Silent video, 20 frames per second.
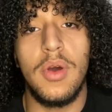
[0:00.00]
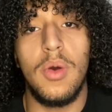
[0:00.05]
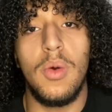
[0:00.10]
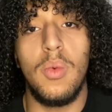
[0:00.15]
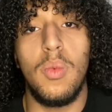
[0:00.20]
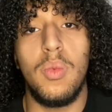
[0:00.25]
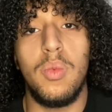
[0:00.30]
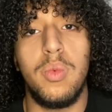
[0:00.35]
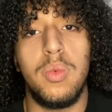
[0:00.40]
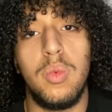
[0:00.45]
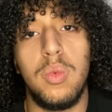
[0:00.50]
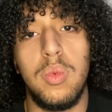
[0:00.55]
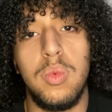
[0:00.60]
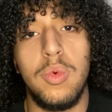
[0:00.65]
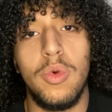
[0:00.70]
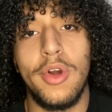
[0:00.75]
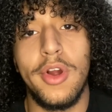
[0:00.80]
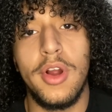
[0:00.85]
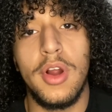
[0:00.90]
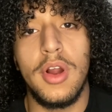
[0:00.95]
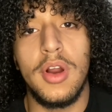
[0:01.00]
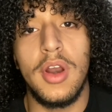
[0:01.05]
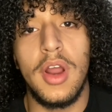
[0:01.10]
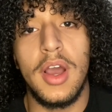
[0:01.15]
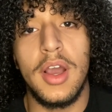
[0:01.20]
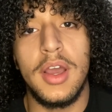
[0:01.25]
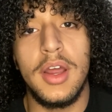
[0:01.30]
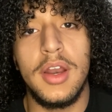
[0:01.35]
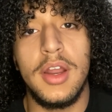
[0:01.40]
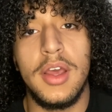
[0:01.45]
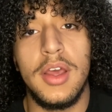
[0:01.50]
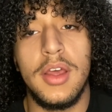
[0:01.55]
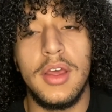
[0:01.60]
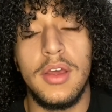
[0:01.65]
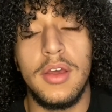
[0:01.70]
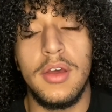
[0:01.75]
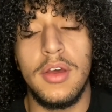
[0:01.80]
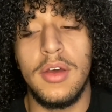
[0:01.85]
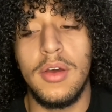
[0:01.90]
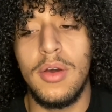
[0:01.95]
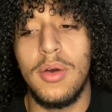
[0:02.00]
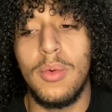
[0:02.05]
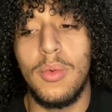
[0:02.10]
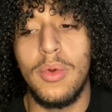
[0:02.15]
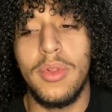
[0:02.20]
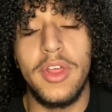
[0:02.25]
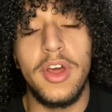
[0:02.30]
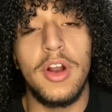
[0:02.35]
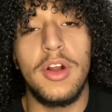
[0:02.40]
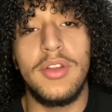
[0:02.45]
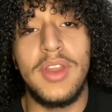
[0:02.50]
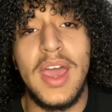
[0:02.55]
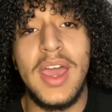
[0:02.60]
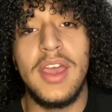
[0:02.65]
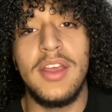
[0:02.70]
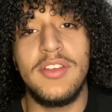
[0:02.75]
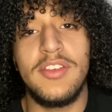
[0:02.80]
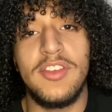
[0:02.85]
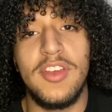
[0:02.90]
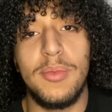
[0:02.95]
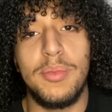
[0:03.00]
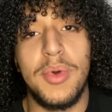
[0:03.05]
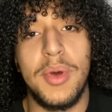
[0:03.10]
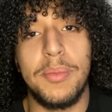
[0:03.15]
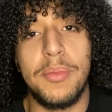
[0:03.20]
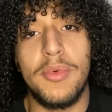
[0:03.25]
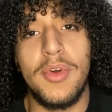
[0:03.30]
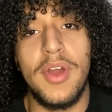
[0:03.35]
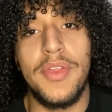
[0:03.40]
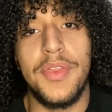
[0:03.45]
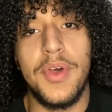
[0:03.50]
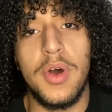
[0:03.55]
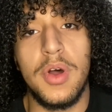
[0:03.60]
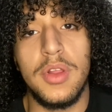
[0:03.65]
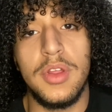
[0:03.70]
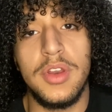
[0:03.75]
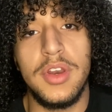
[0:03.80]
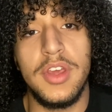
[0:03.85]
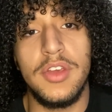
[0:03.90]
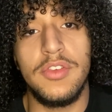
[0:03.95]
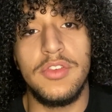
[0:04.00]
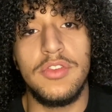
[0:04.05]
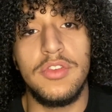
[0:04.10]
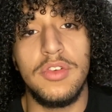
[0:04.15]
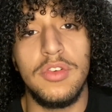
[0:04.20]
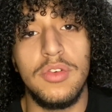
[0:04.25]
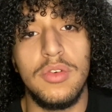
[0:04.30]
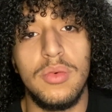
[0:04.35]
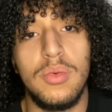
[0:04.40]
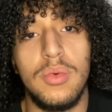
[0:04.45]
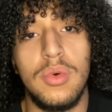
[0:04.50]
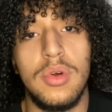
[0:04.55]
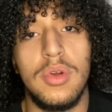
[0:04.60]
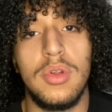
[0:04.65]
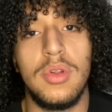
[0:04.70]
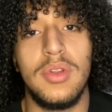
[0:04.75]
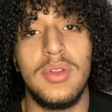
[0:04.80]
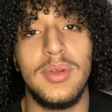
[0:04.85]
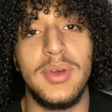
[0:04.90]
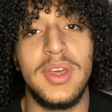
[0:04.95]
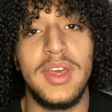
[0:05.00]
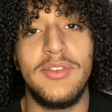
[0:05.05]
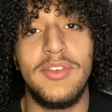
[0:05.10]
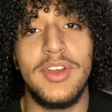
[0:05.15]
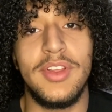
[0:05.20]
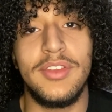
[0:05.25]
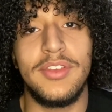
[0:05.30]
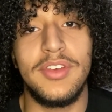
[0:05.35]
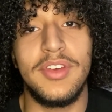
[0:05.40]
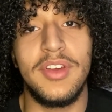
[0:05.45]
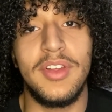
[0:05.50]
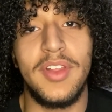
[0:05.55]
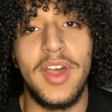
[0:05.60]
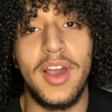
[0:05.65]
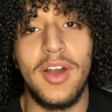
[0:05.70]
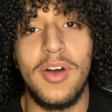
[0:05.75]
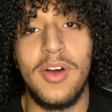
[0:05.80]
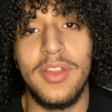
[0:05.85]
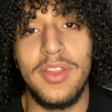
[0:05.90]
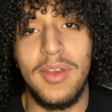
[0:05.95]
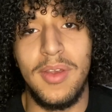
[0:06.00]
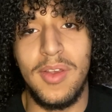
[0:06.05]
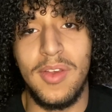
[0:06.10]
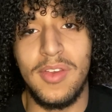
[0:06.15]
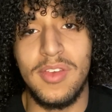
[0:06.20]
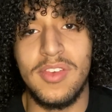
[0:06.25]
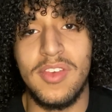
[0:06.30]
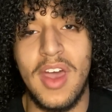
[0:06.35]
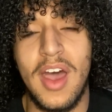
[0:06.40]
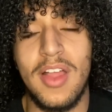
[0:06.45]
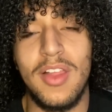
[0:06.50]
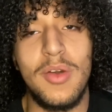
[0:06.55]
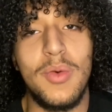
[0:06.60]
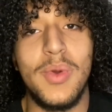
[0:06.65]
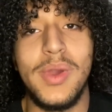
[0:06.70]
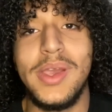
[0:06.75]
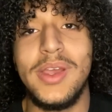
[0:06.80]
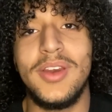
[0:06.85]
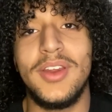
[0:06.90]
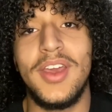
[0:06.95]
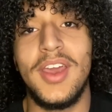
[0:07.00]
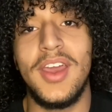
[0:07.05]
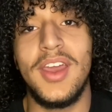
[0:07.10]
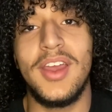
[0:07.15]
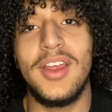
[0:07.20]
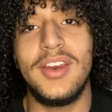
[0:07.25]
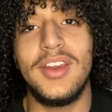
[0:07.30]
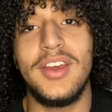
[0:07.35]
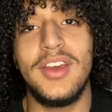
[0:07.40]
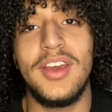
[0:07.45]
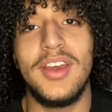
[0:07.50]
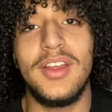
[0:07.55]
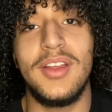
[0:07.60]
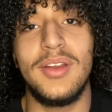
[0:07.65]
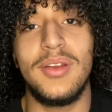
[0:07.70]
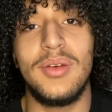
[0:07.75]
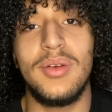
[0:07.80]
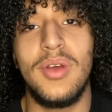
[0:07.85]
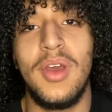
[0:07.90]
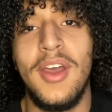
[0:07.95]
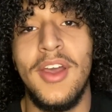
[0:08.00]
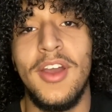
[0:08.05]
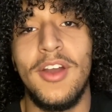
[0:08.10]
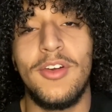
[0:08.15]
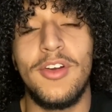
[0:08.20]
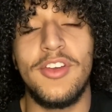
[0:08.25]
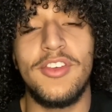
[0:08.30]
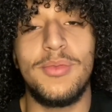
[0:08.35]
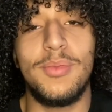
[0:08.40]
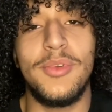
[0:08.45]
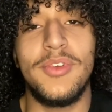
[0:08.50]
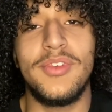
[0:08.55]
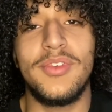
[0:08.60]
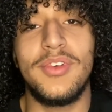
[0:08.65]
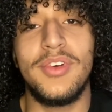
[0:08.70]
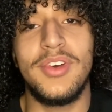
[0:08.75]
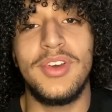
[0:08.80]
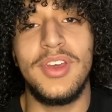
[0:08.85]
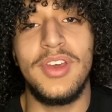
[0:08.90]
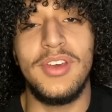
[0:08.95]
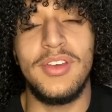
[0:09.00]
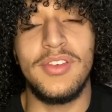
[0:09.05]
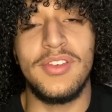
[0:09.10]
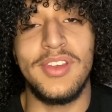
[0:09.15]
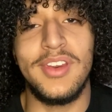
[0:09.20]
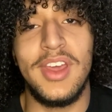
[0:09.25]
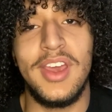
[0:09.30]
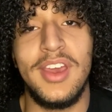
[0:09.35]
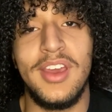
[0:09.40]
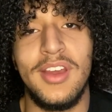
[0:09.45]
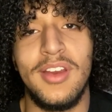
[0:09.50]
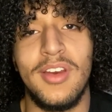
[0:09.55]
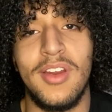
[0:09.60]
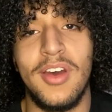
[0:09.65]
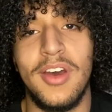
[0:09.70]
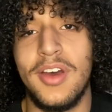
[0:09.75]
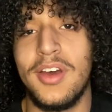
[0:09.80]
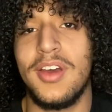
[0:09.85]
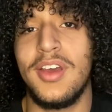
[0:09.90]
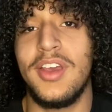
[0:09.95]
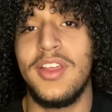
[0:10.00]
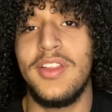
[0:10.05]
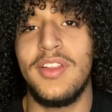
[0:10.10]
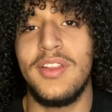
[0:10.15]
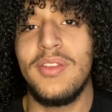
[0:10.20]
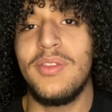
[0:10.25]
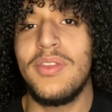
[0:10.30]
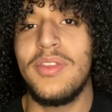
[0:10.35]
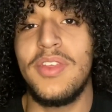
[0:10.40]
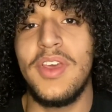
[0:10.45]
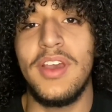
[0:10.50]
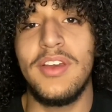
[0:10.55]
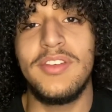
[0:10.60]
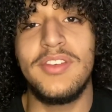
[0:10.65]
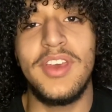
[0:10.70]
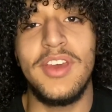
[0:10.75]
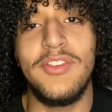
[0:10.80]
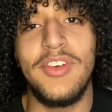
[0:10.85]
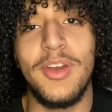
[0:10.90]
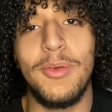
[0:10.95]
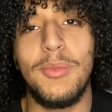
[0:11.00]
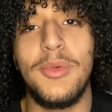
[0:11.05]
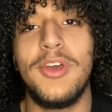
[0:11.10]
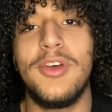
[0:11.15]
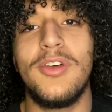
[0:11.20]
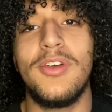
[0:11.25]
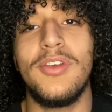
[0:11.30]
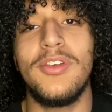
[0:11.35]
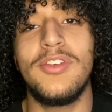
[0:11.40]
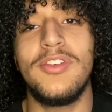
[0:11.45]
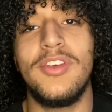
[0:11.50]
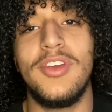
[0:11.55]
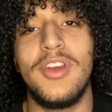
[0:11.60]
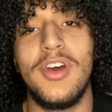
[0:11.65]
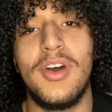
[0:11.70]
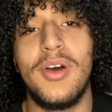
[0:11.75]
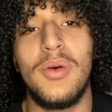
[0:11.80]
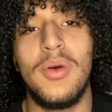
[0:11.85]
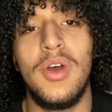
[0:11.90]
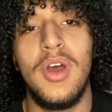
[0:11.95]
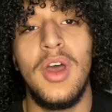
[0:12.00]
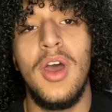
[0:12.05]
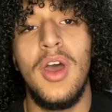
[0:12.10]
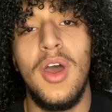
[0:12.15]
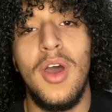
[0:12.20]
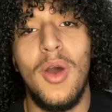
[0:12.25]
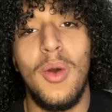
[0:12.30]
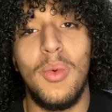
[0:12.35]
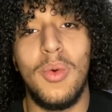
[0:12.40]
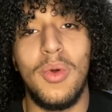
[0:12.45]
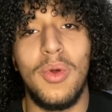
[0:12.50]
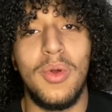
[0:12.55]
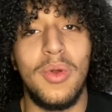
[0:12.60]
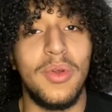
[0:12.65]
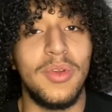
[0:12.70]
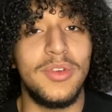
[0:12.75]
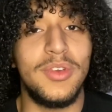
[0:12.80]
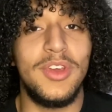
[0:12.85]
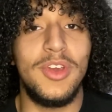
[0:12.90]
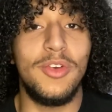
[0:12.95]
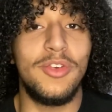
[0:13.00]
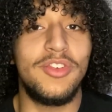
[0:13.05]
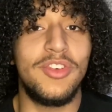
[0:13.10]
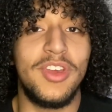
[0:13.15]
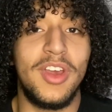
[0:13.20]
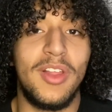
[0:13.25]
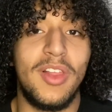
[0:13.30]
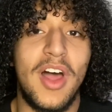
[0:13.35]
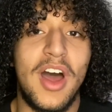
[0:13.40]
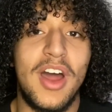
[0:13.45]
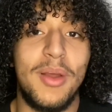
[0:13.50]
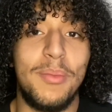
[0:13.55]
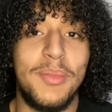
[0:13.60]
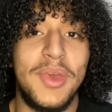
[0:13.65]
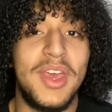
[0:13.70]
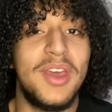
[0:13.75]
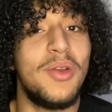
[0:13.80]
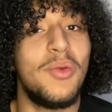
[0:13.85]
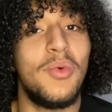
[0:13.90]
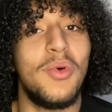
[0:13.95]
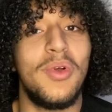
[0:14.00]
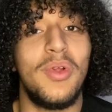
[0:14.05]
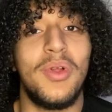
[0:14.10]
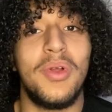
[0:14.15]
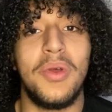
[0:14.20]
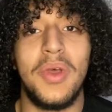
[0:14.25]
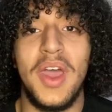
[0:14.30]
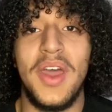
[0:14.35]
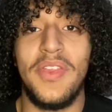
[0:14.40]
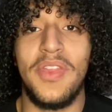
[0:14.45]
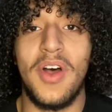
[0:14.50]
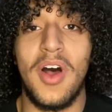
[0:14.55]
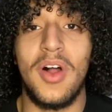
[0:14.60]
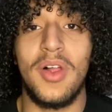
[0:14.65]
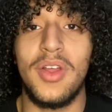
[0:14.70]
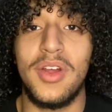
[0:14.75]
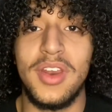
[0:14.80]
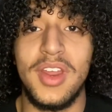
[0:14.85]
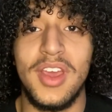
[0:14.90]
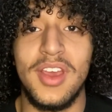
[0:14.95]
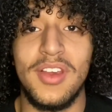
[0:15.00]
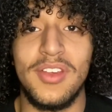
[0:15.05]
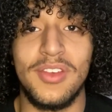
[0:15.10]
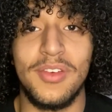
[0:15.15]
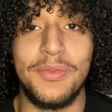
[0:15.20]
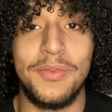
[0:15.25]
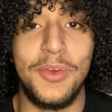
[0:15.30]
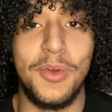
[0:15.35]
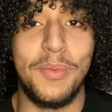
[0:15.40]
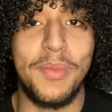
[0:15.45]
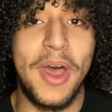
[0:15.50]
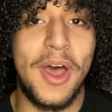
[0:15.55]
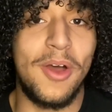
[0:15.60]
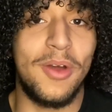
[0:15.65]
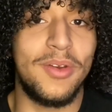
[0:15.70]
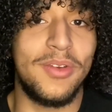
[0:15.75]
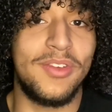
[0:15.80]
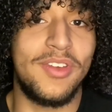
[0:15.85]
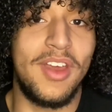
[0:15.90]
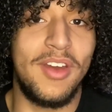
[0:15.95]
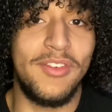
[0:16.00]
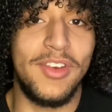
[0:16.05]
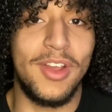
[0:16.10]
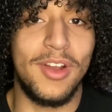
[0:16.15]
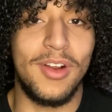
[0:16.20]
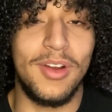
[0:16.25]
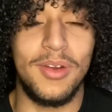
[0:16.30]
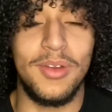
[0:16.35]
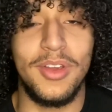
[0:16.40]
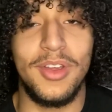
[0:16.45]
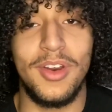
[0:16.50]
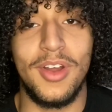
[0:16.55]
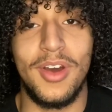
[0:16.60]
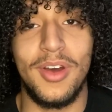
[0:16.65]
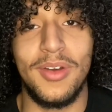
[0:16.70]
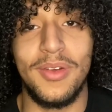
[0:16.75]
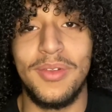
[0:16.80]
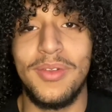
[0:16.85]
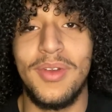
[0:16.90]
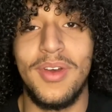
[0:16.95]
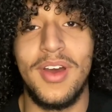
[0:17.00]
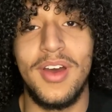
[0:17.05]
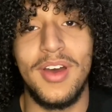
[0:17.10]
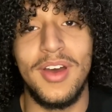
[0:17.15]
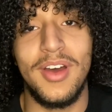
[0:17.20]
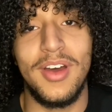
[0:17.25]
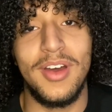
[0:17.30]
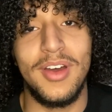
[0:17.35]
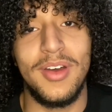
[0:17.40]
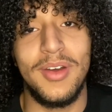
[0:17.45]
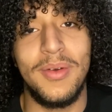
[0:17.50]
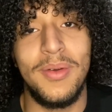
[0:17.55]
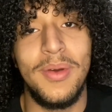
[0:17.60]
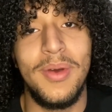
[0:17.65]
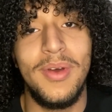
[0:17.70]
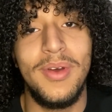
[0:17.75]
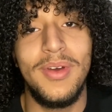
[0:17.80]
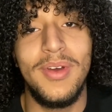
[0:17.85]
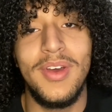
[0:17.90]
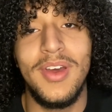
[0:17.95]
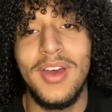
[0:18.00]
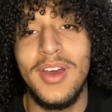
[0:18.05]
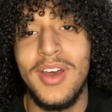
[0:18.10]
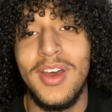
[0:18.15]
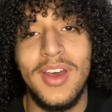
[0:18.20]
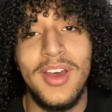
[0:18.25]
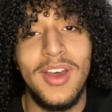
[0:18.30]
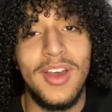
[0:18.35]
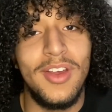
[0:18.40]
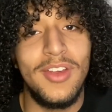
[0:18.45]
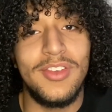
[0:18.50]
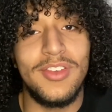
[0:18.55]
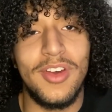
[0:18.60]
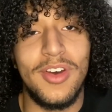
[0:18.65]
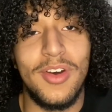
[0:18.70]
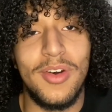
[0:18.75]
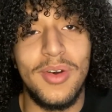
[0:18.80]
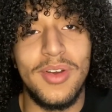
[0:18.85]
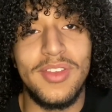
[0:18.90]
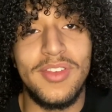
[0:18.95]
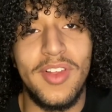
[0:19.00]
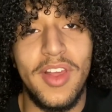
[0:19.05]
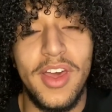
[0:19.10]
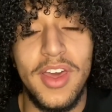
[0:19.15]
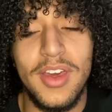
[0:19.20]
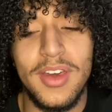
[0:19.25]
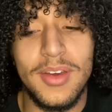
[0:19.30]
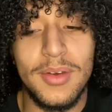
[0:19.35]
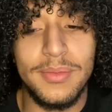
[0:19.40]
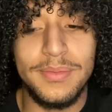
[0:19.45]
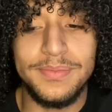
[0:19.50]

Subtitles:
we'll let our diet slip up around the holidays too. We'll give in to like all this Halloween candy and Christmas cookies and eggnog and Thanksgiving meals, you know? Well, usually a lot of men will end the holidays a few pounds heavier, you know? So it's like